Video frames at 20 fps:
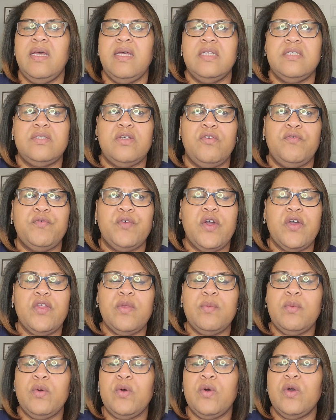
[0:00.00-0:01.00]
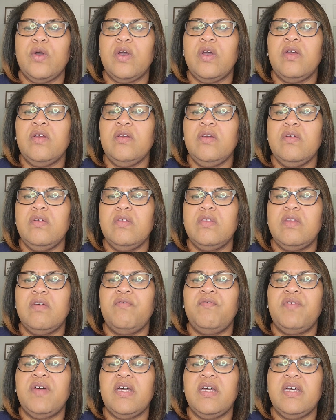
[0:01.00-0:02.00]
So furthermore, the
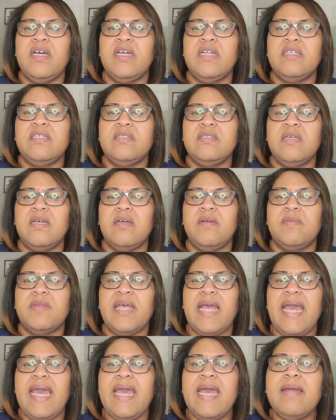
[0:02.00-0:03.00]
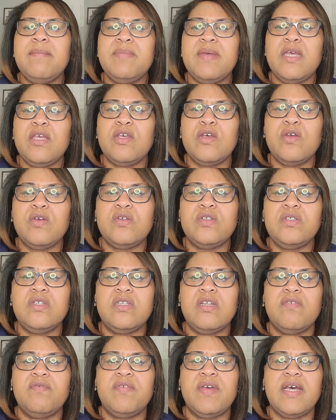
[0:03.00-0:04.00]
funds can be used
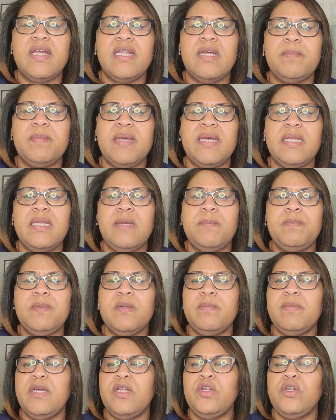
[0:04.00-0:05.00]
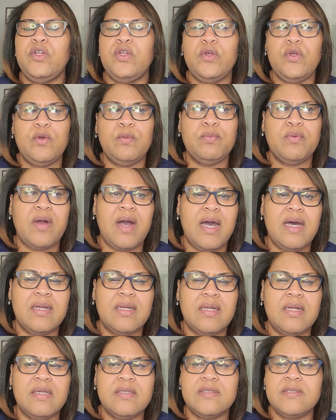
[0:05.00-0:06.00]
to develop and implement new
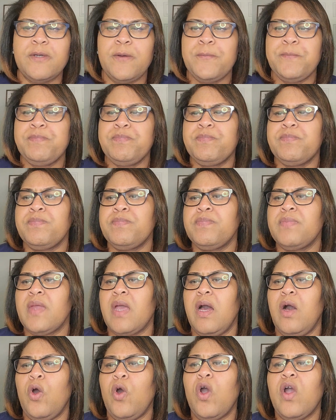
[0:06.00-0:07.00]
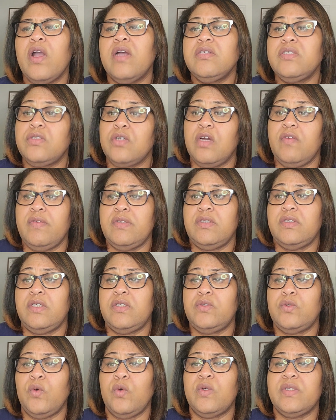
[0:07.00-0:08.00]
products or
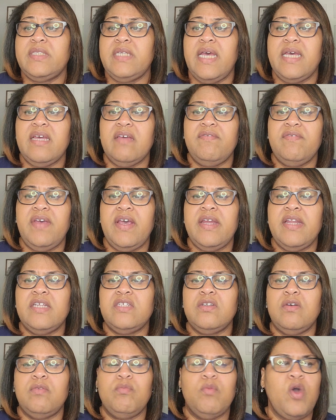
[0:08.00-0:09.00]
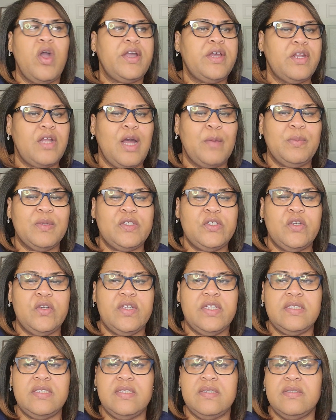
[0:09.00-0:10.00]
services or take advantage of market
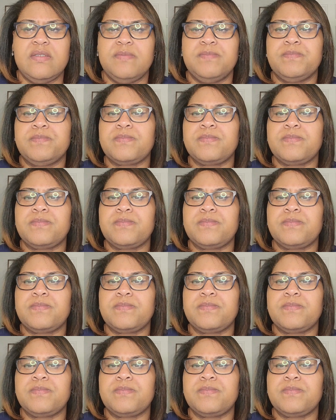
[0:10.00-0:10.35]
opportunities.